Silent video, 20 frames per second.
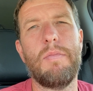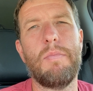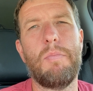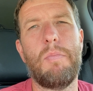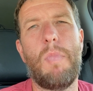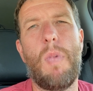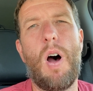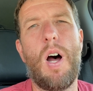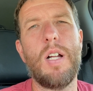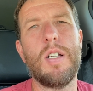
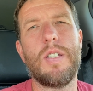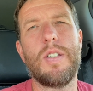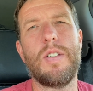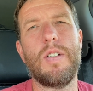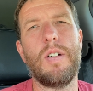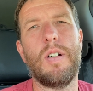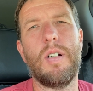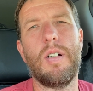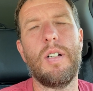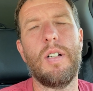
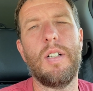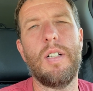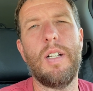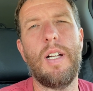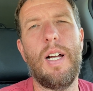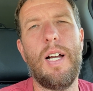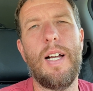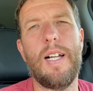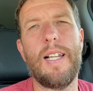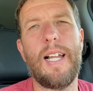monster
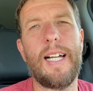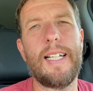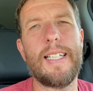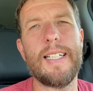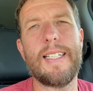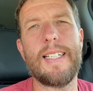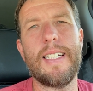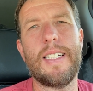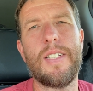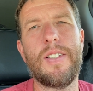like the
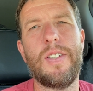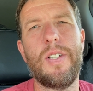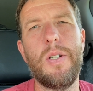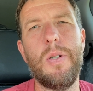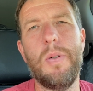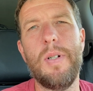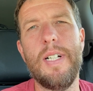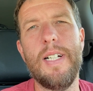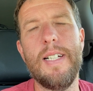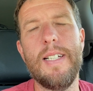
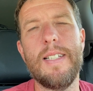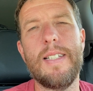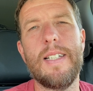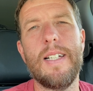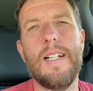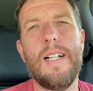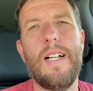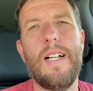6.2 is.